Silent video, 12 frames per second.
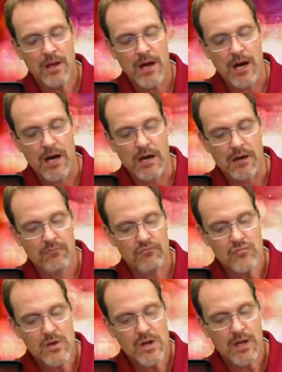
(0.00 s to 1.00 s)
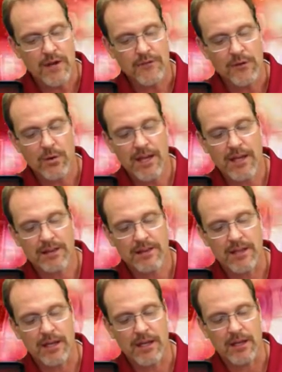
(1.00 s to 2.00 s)
uh, if you hit
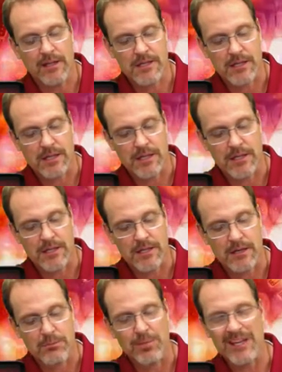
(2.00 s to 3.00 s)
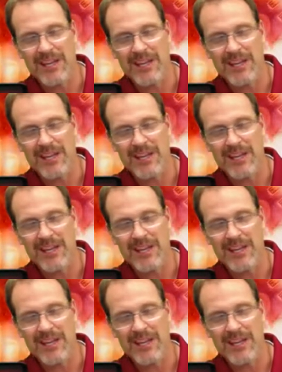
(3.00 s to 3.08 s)
the let's see, is it the B